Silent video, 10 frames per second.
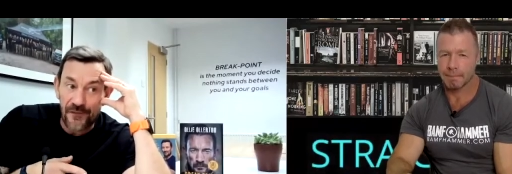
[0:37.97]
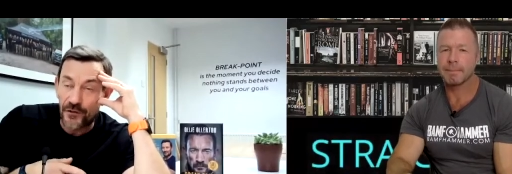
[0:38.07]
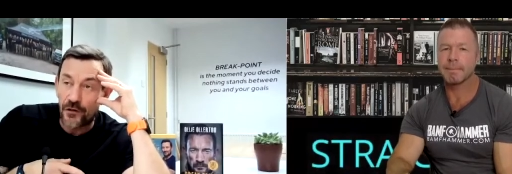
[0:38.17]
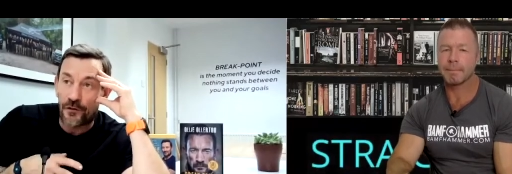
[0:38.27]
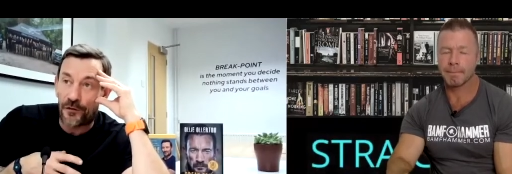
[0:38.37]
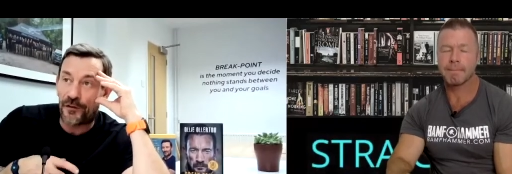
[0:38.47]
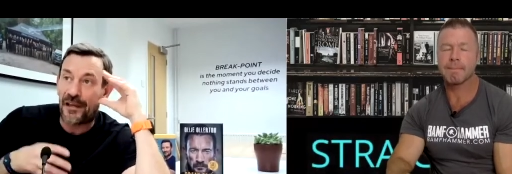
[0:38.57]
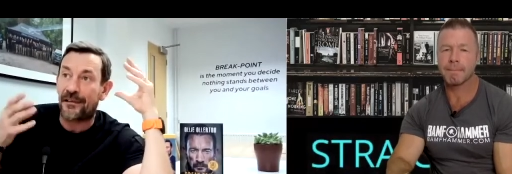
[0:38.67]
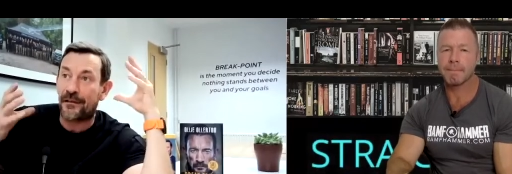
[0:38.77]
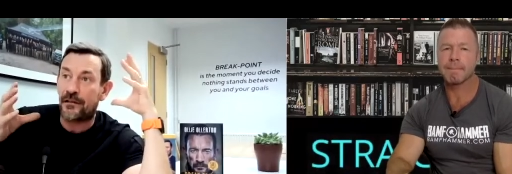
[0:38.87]
Speaker 1: and not
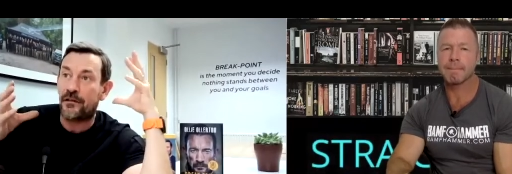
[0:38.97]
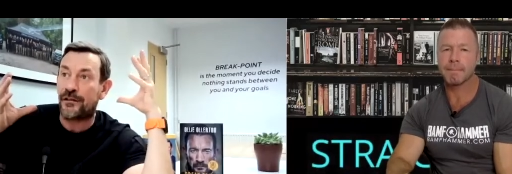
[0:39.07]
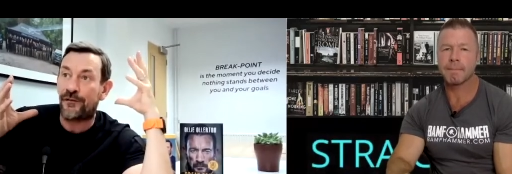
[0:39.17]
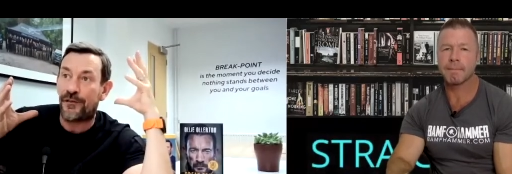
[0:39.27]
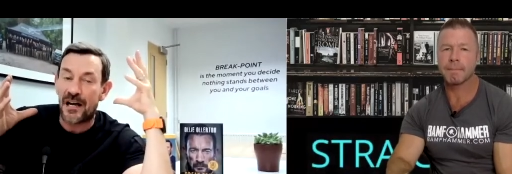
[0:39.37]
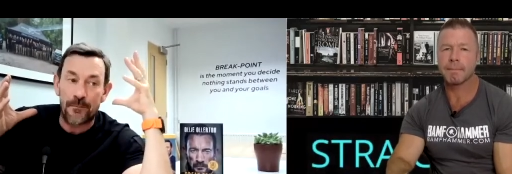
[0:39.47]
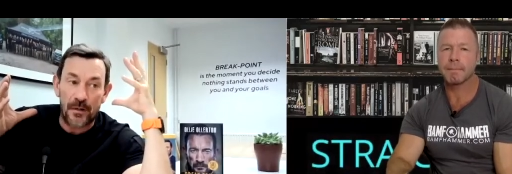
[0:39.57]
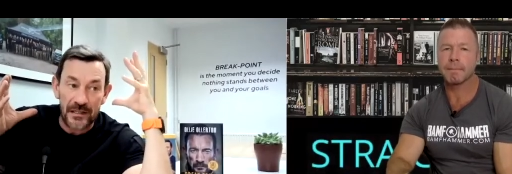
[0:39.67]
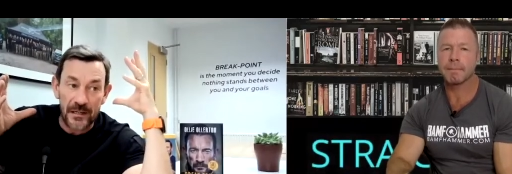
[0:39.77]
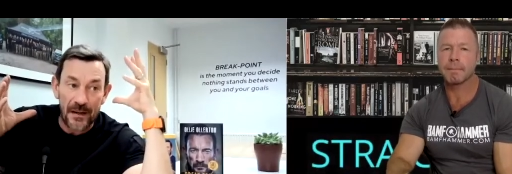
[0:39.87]
think that you're defined by
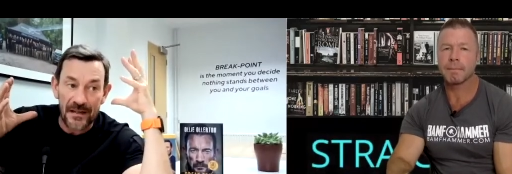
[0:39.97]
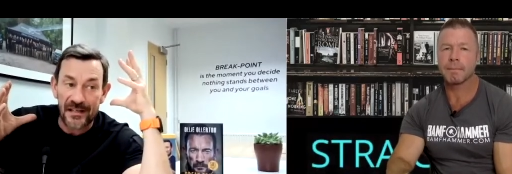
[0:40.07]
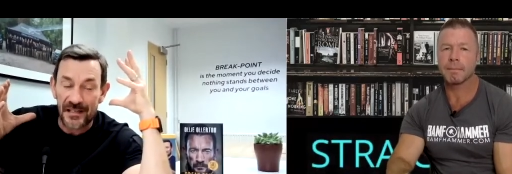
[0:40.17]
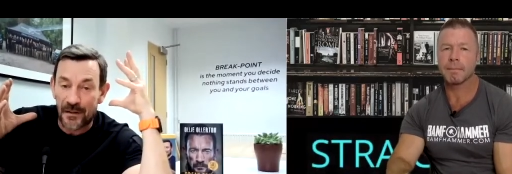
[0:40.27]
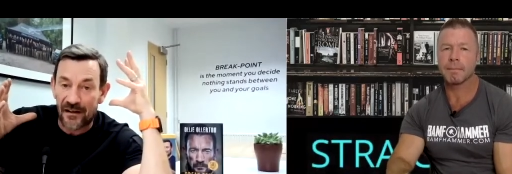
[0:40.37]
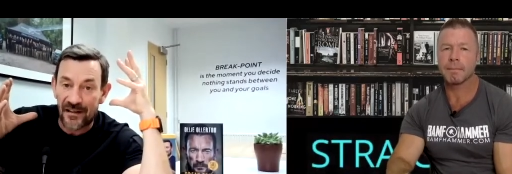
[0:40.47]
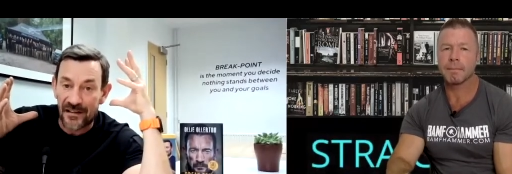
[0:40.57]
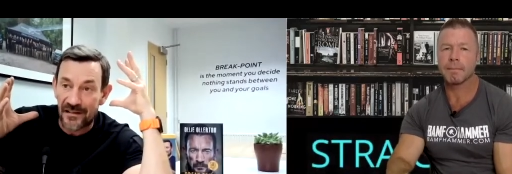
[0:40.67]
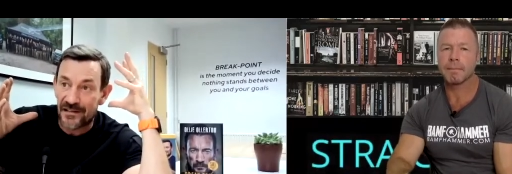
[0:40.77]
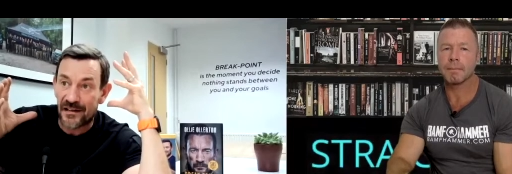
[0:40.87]
your past
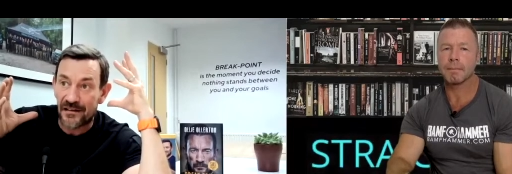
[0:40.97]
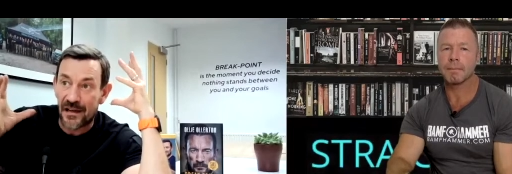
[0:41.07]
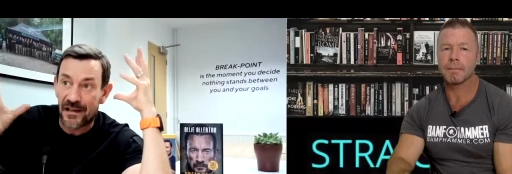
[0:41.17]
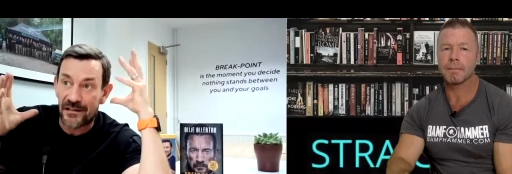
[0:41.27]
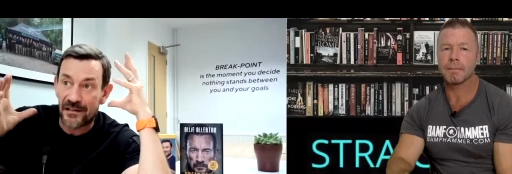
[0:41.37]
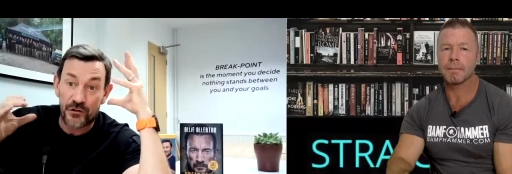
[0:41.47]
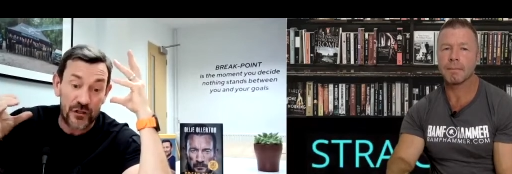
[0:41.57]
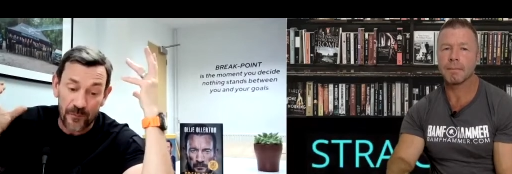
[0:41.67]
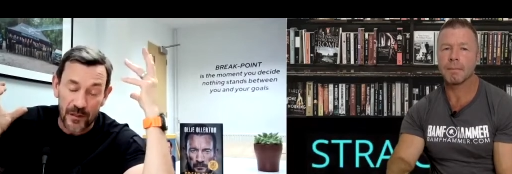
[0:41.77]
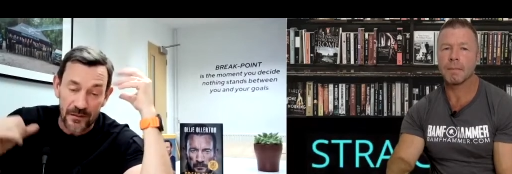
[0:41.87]
experience and, and
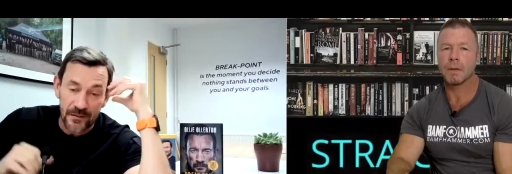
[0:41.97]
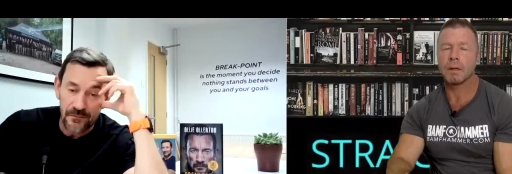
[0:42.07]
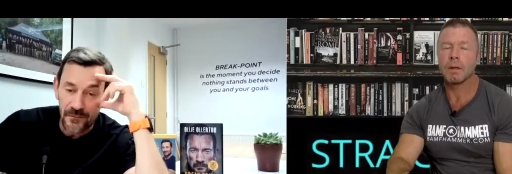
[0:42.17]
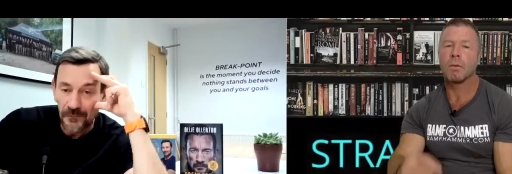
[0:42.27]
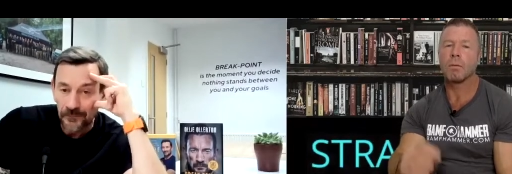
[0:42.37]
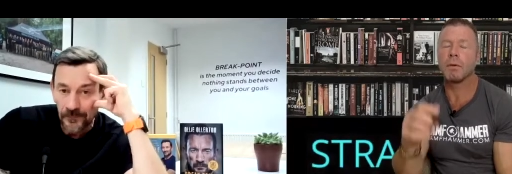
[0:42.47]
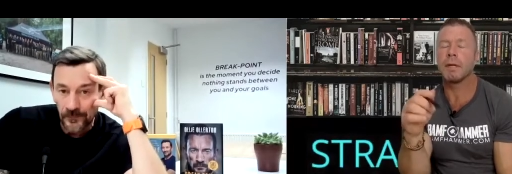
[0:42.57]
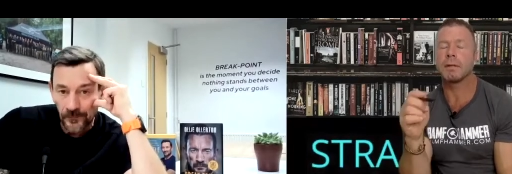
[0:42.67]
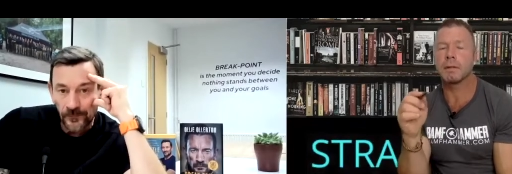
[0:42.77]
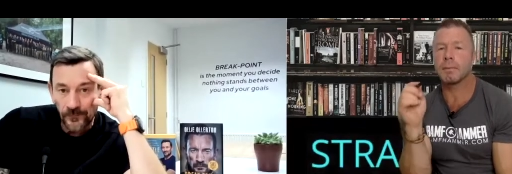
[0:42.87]
achievements.
Speaker 2: Well,
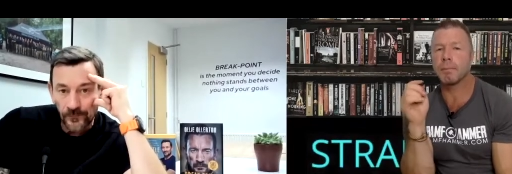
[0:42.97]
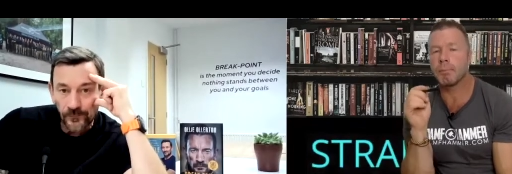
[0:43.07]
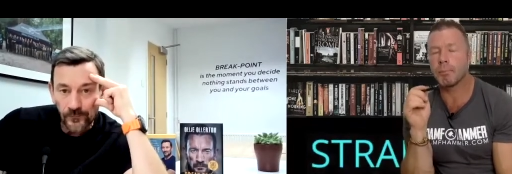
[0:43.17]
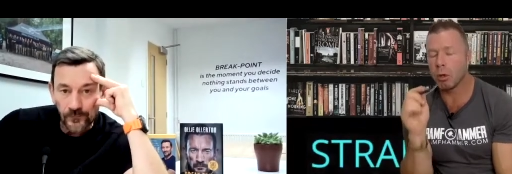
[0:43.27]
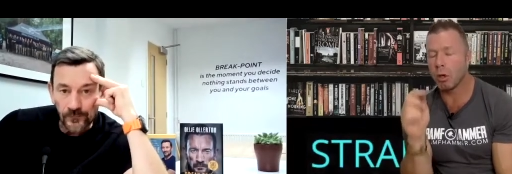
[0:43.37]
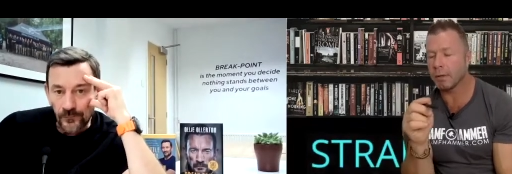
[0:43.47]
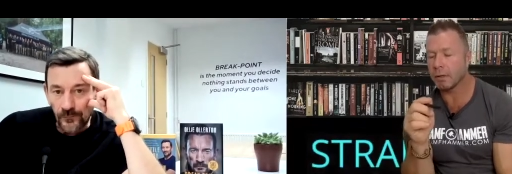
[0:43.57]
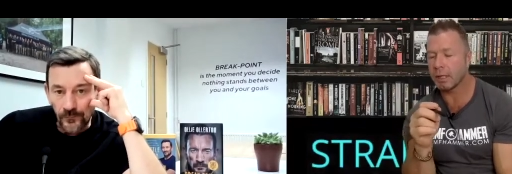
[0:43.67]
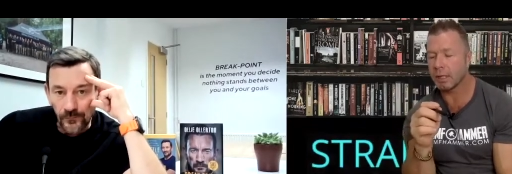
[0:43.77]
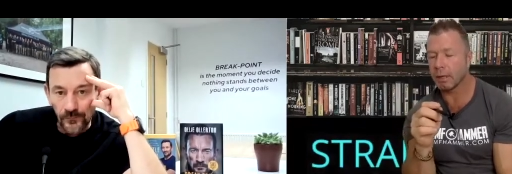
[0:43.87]
that's perfect
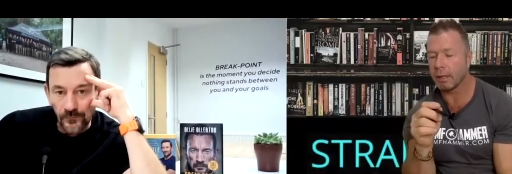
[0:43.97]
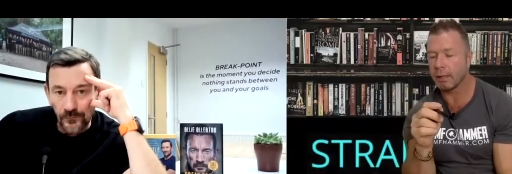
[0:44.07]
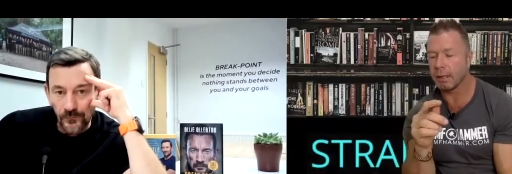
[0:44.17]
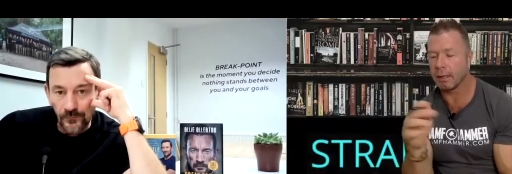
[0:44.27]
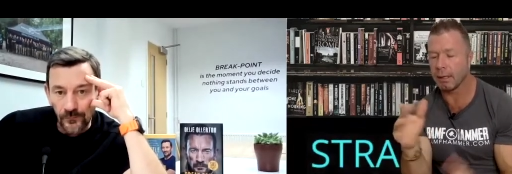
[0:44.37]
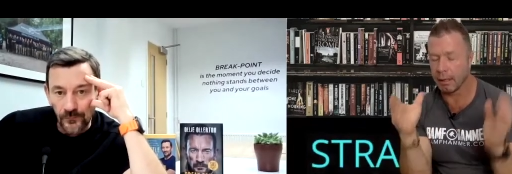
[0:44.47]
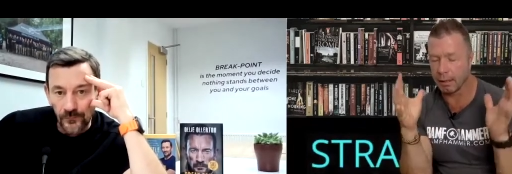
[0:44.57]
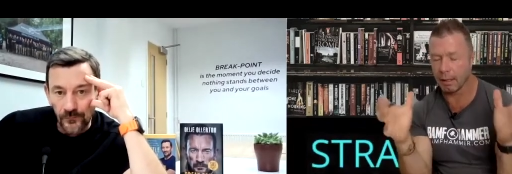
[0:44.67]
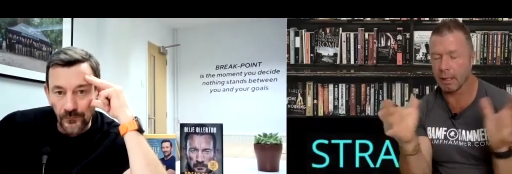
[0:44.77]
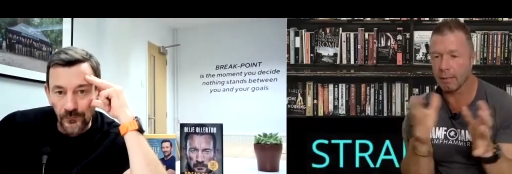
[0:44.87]
segue. And, and
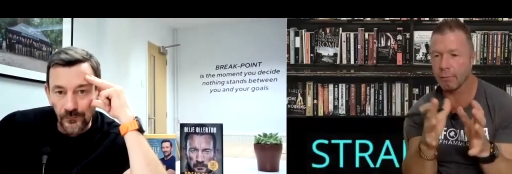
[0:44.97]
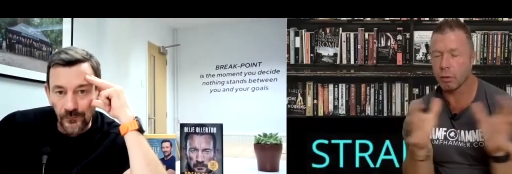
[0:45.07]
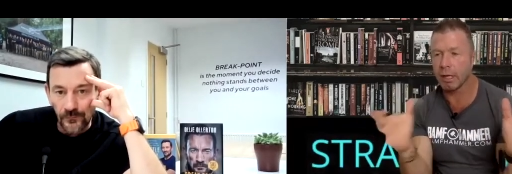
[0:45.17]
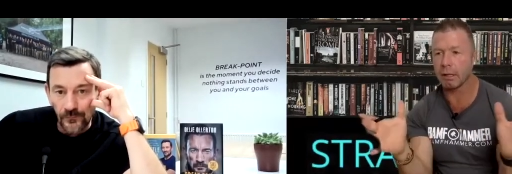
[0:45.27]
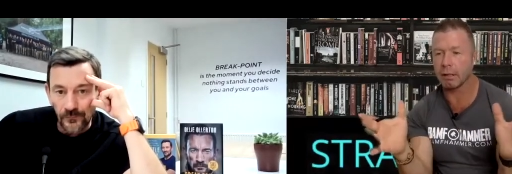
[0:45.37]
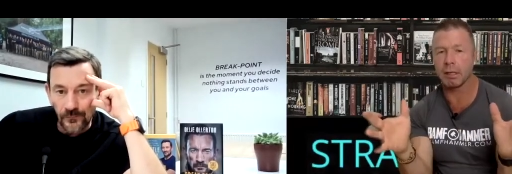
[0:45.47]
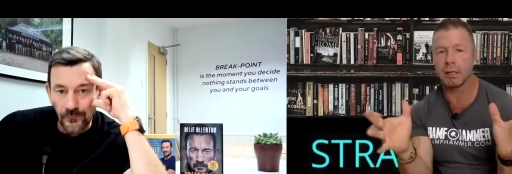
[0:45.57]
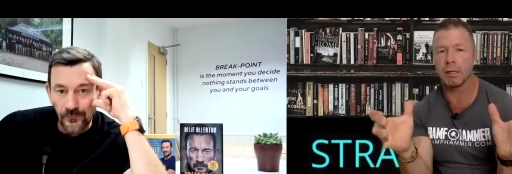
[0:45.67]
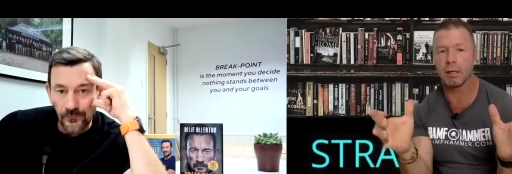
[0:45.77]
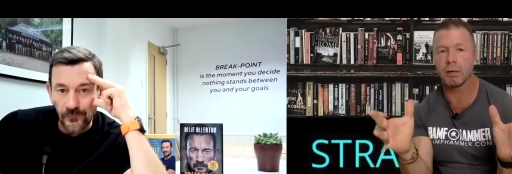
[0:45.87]
I love organically
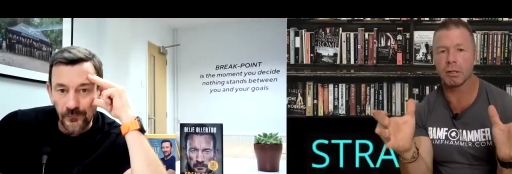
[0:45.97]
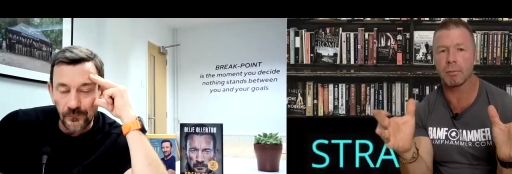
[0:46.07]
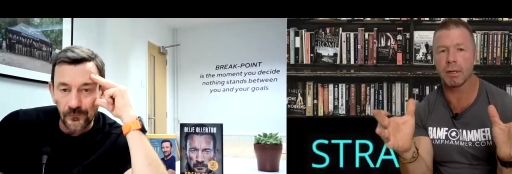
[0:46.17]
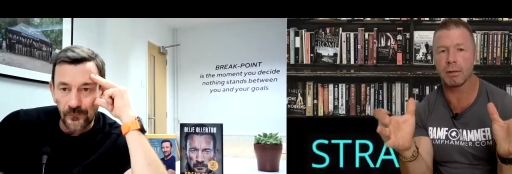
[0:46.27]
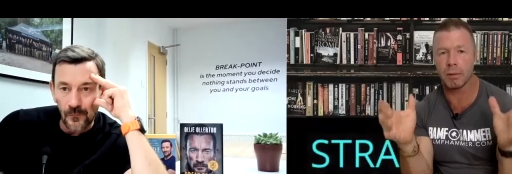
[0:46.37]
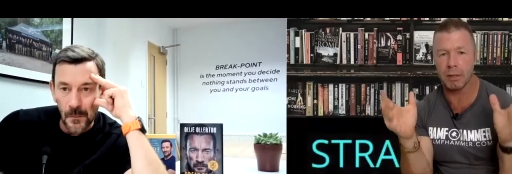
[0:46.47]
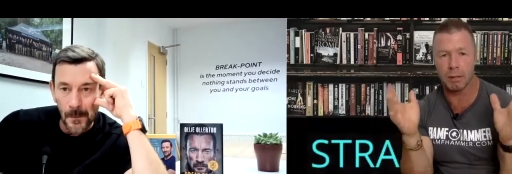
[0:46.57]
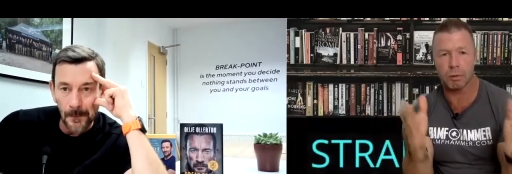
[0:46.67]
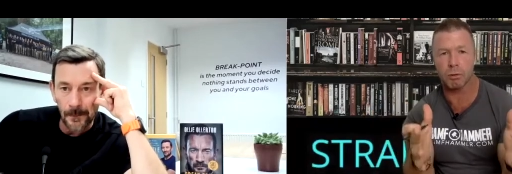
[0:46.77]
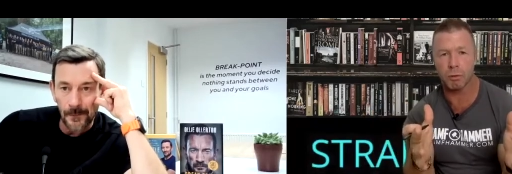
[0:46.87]
getting to know someone. We
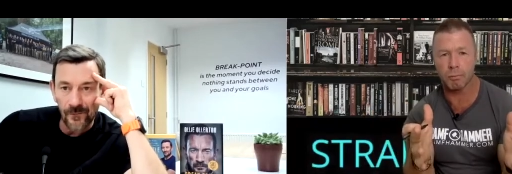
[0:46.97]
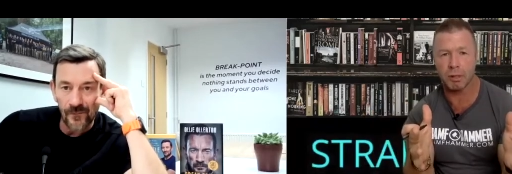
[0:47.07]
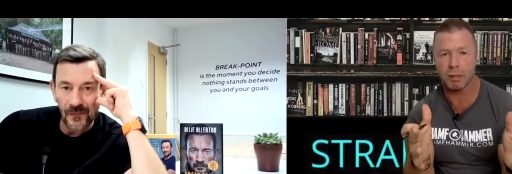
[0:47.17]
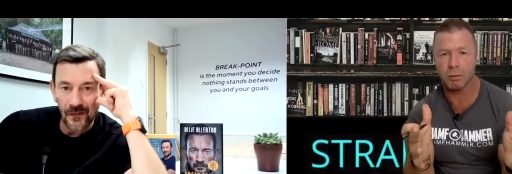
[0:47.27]
hit record pretty